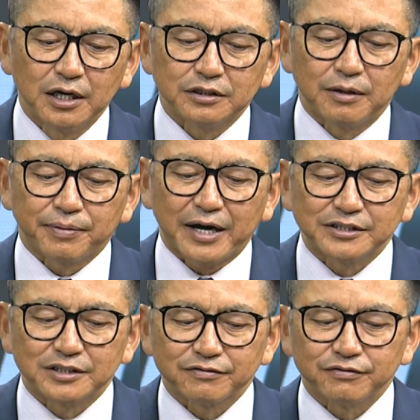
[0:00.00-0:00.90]
the
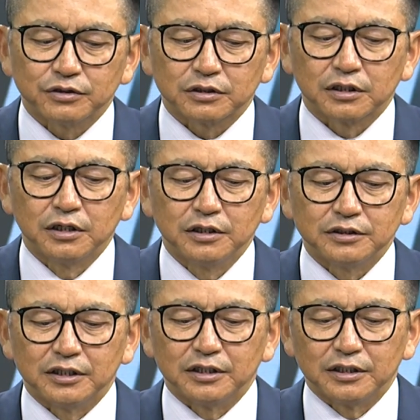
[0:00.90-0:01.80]
prices for
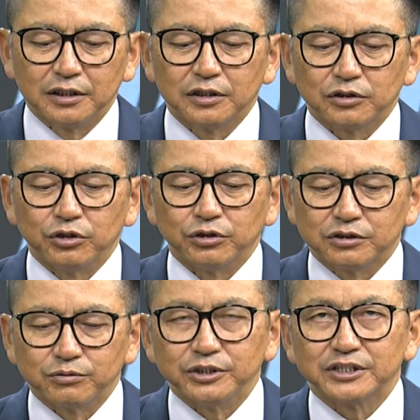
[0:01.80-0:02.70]
the
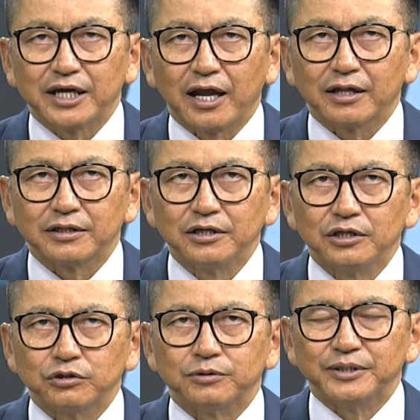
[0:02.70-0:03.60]
goods we sell
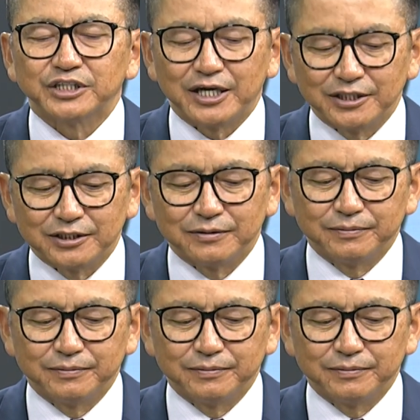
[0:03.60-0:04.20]
could be changing.